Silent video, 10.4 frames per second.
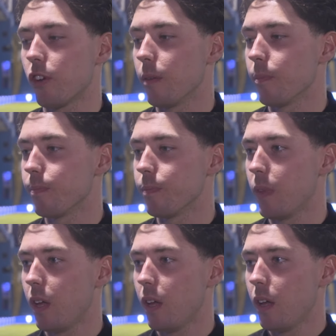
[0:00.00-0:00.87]
And
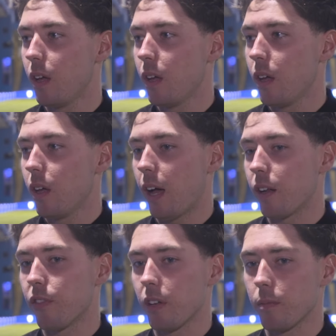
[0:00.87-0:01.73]

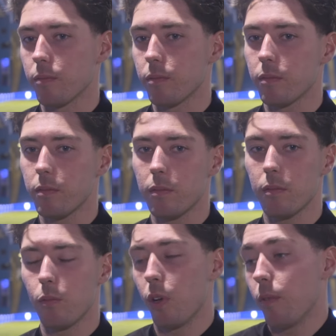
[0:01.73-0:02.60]
I think
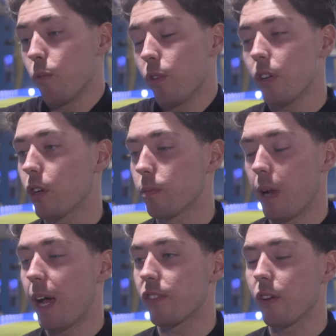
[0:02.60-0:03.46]
we're in a good
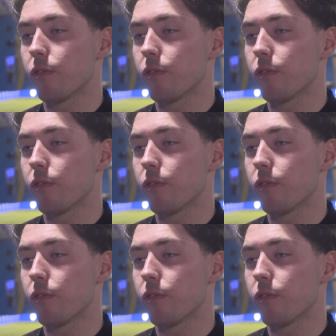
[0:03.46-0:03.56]
place.